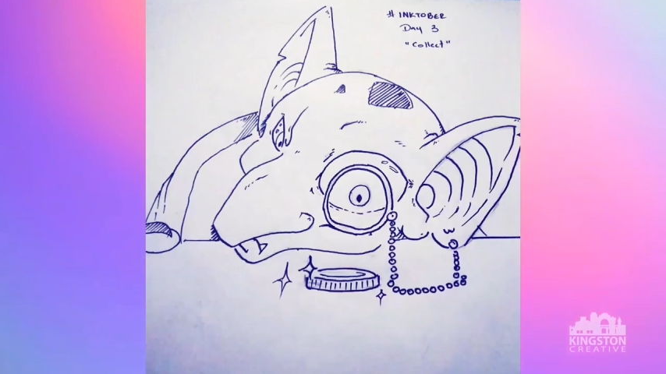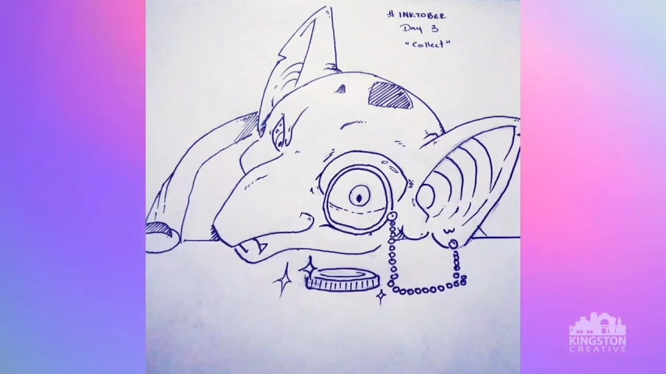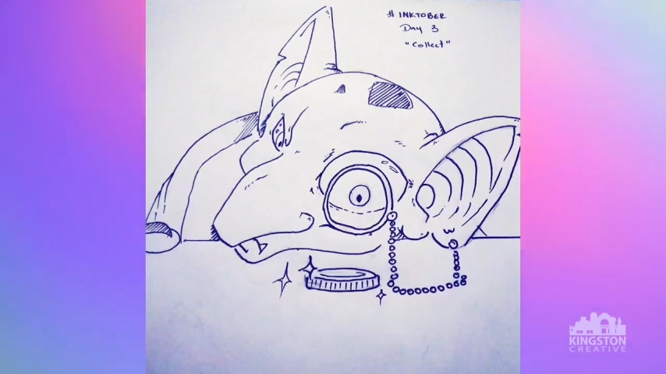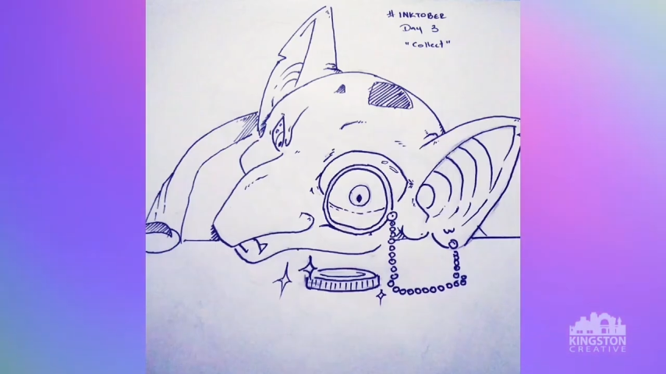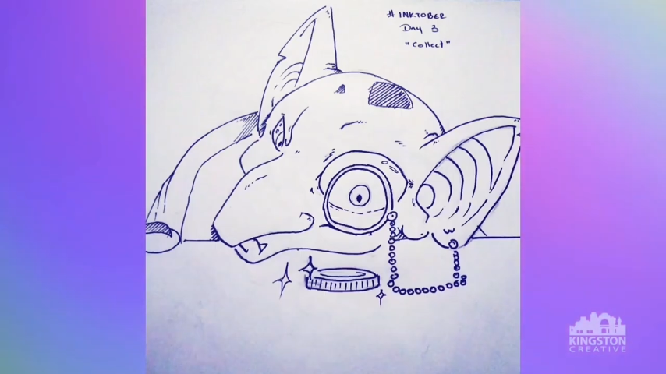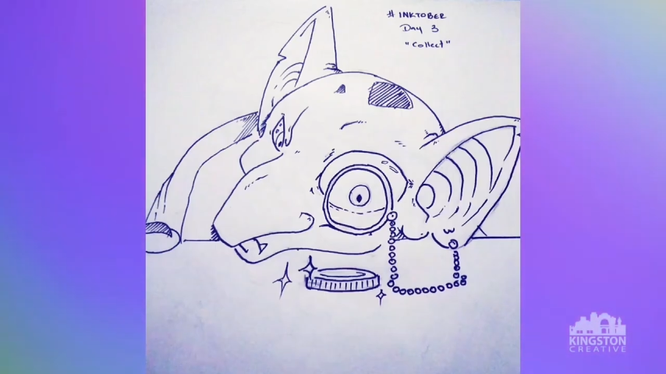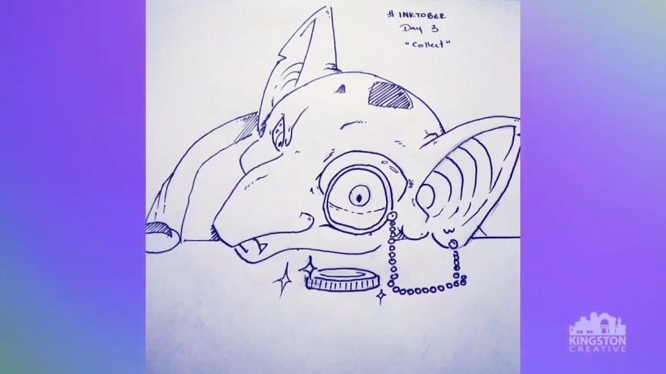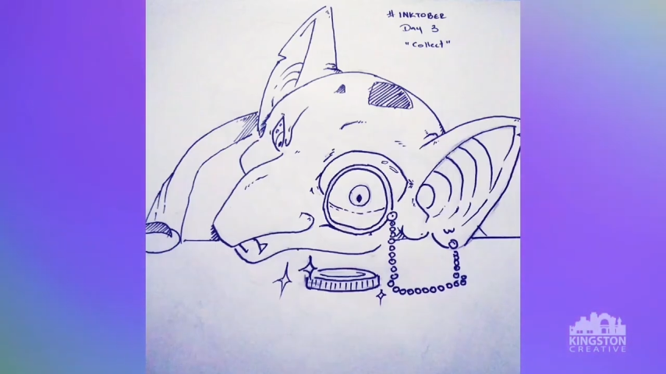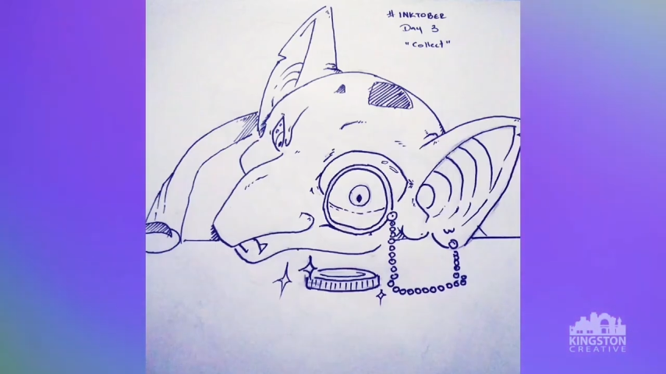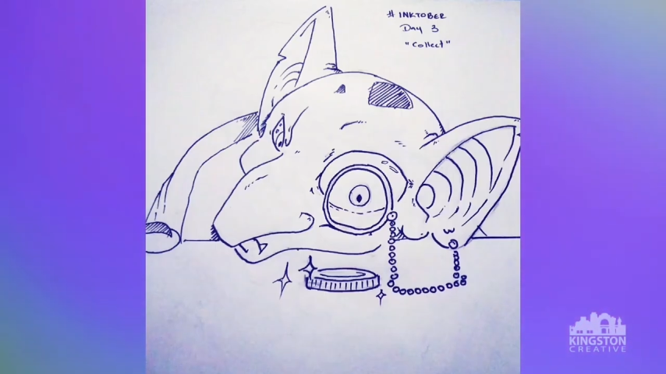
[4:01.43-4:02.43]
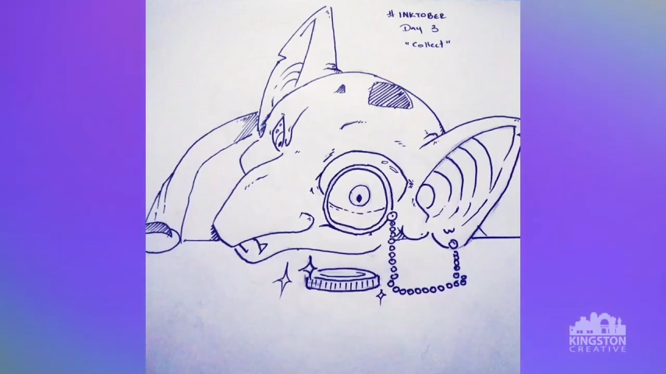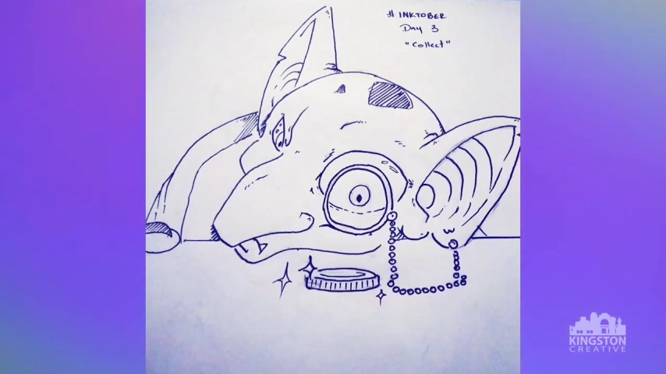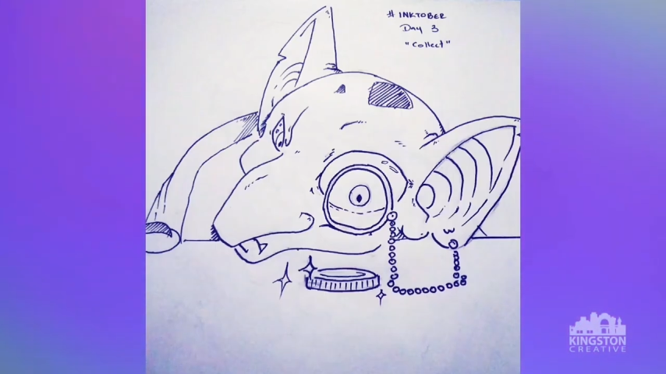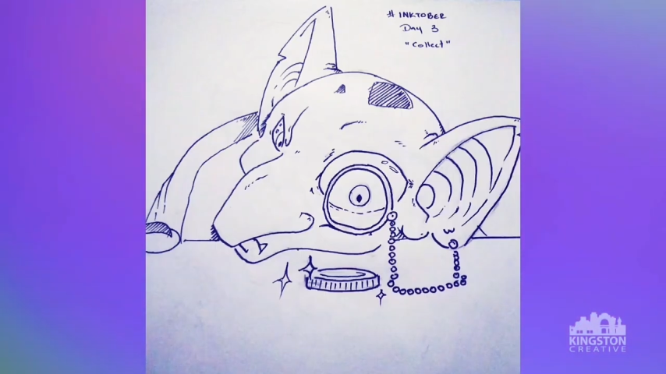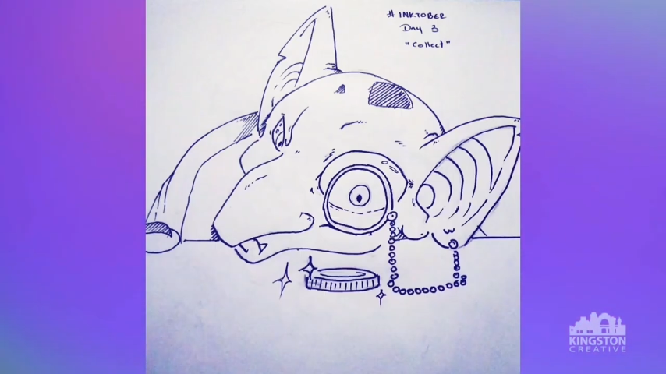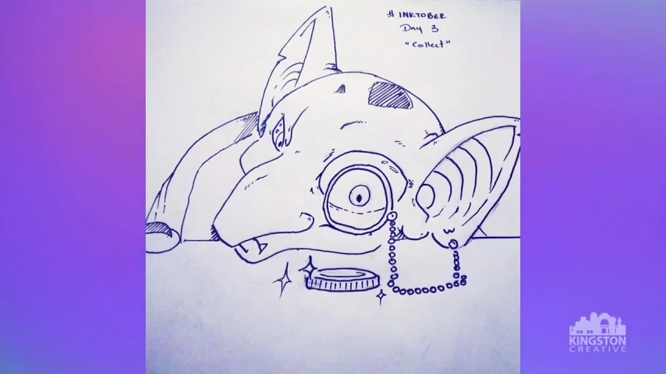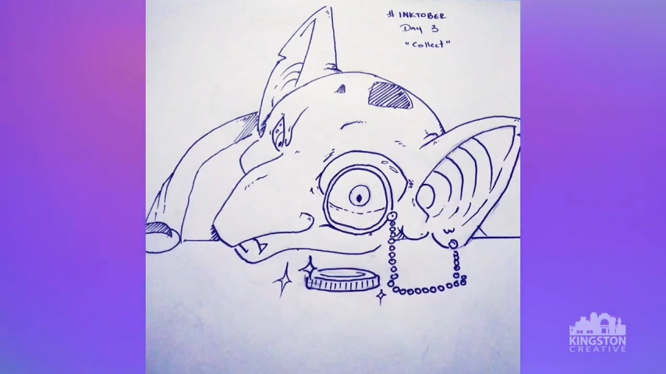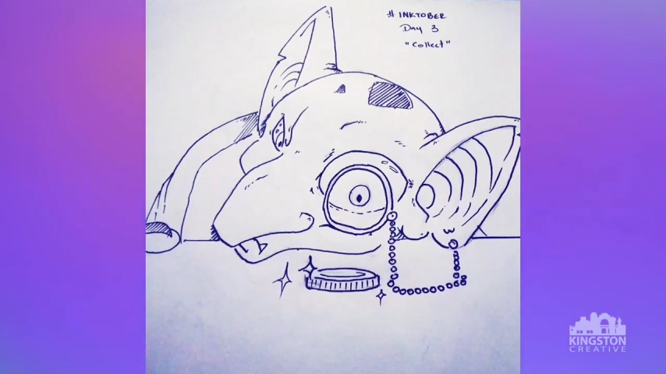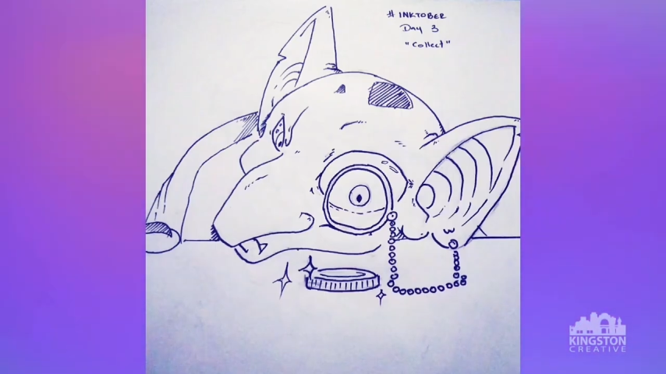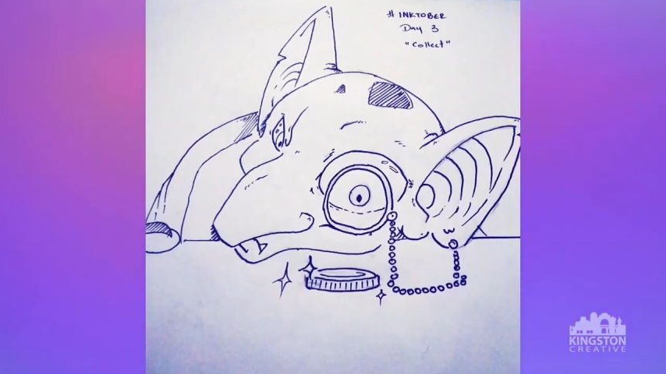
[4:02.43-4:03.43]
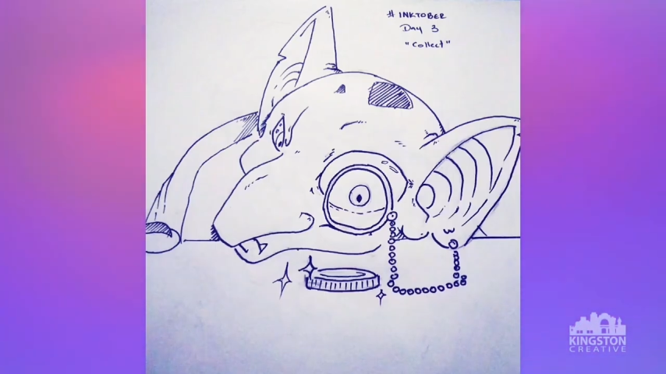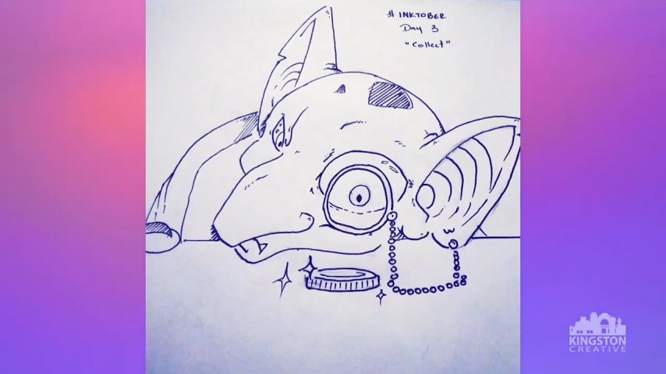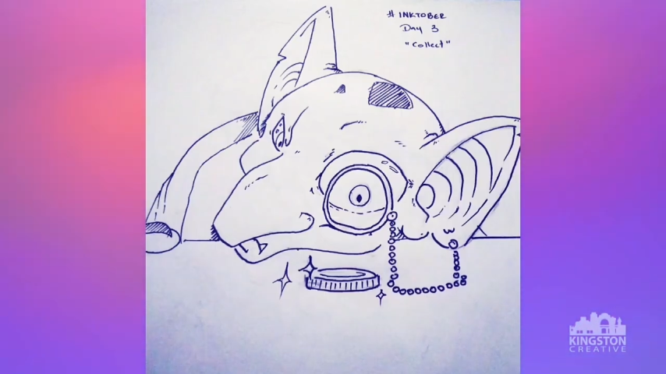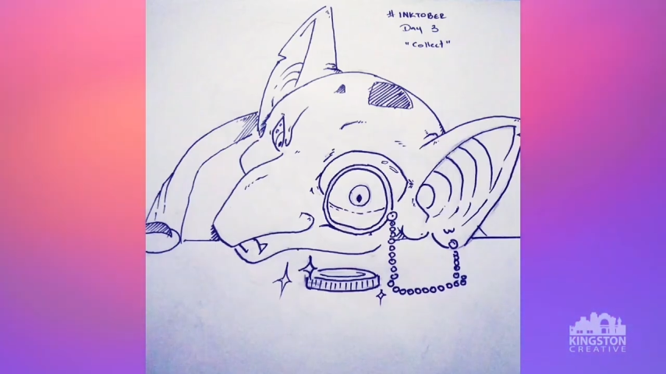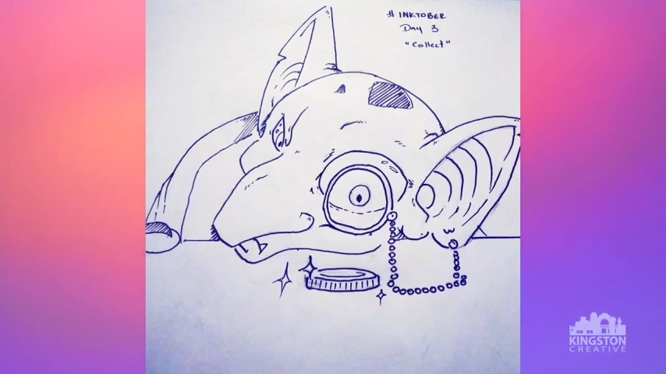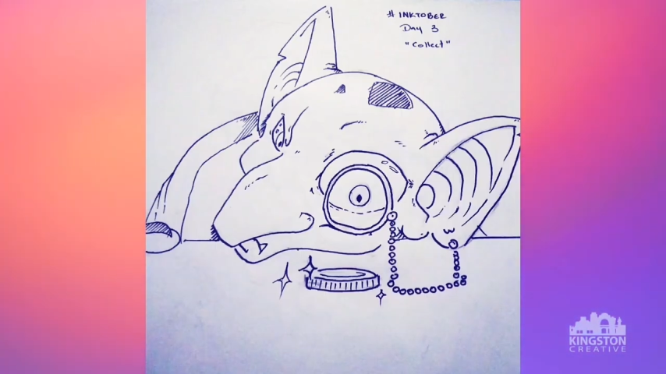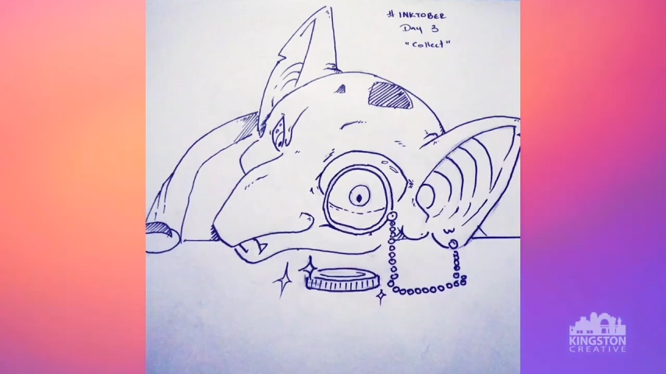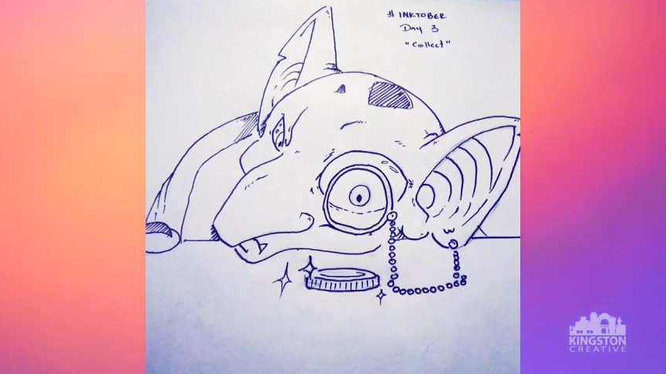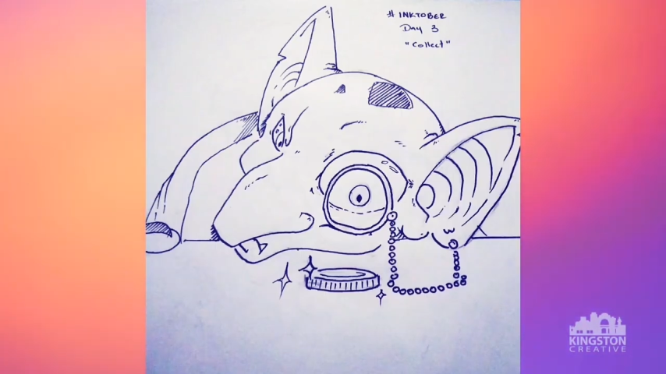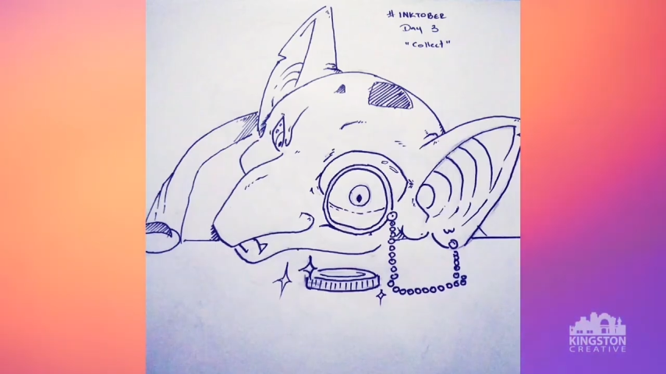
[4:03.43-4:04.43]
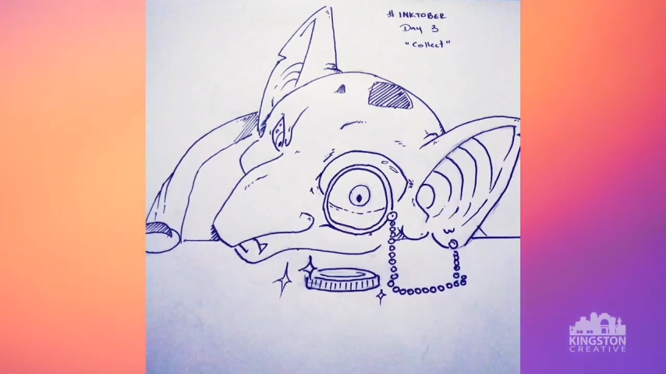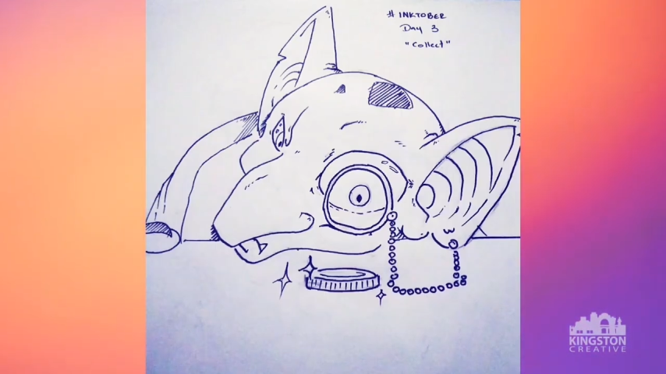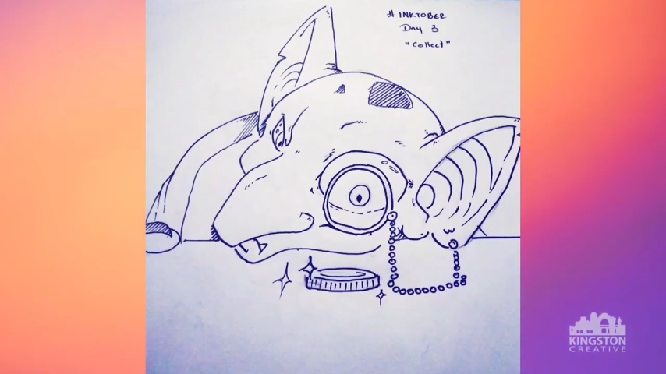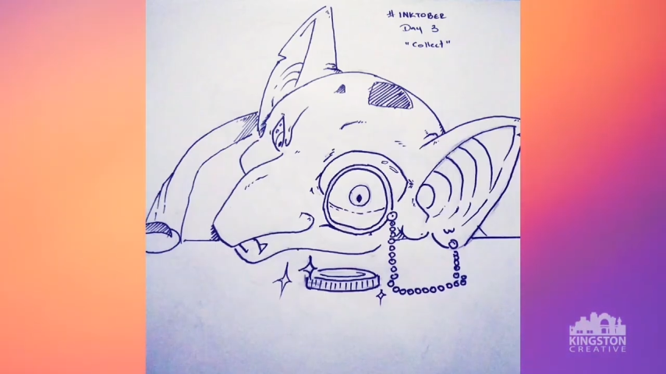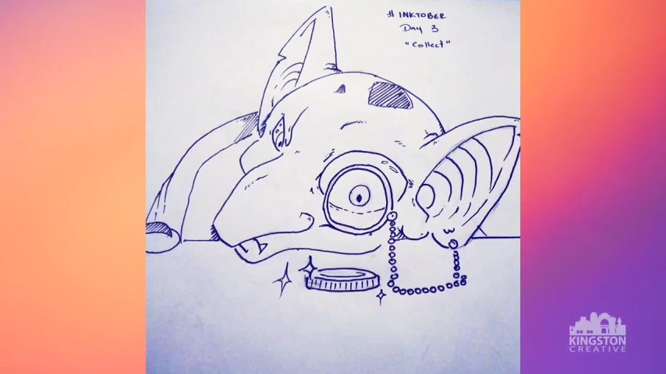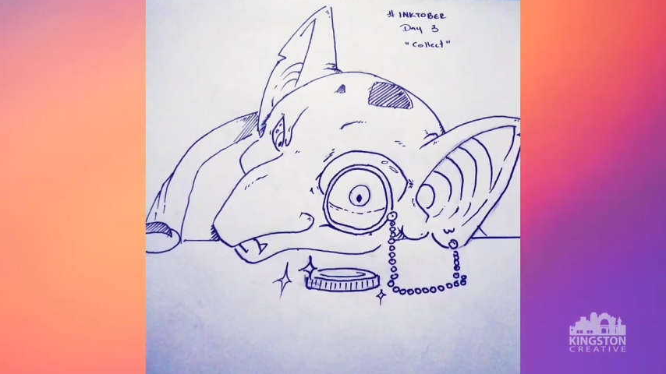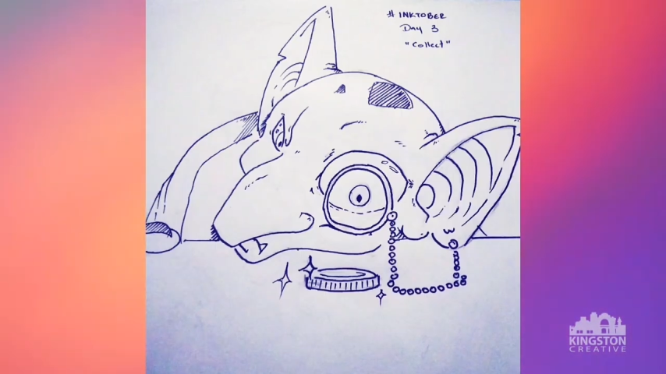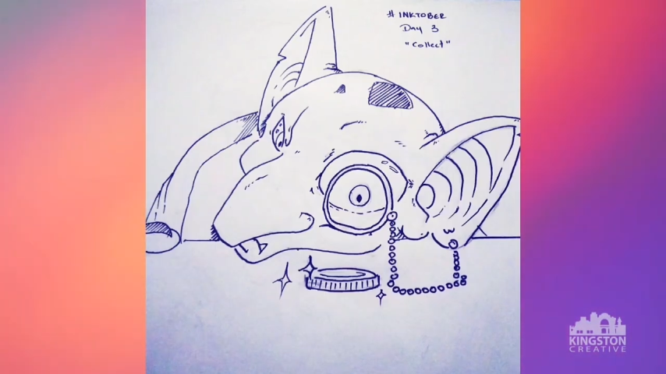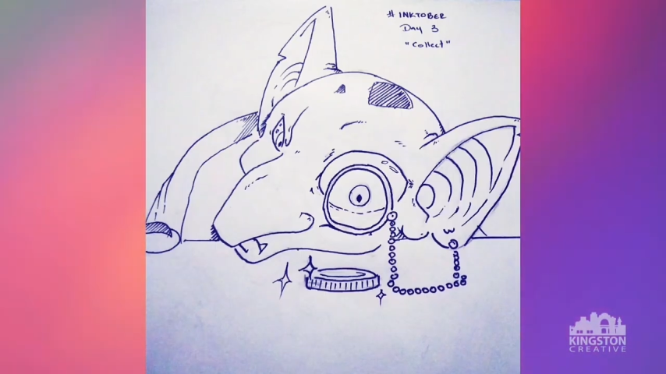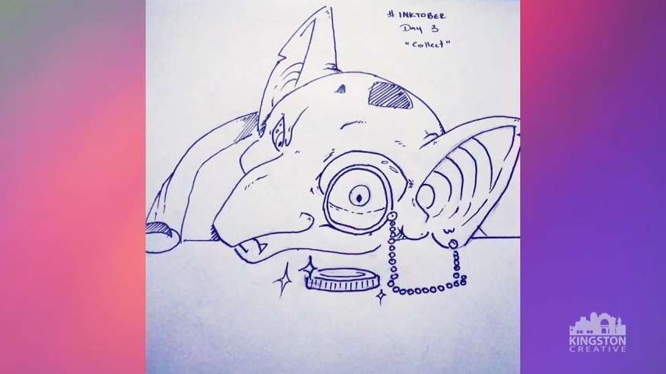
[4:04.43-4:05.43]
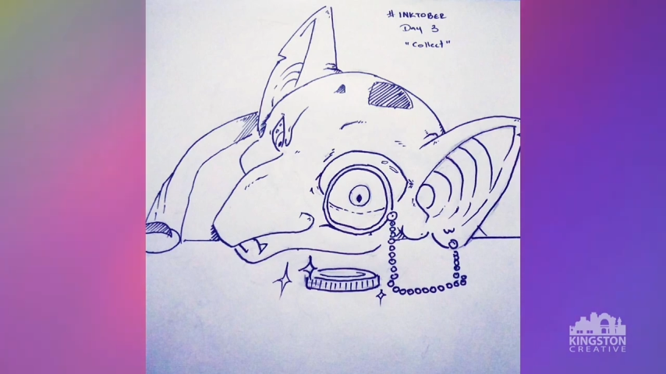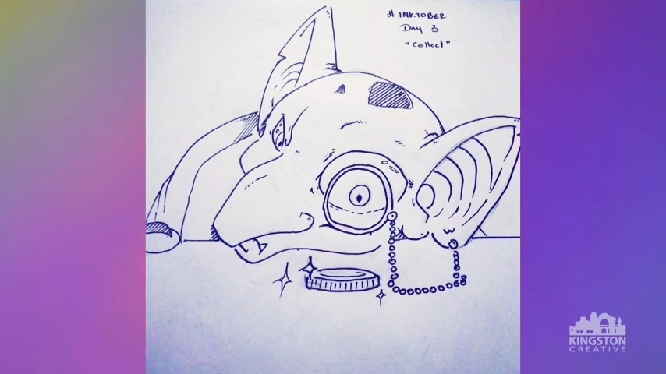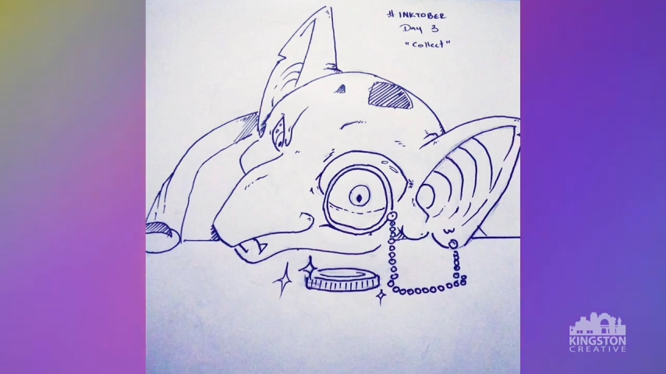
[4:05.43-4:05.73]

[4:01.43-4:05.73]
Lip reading: No face is visible, so there are no lips to read.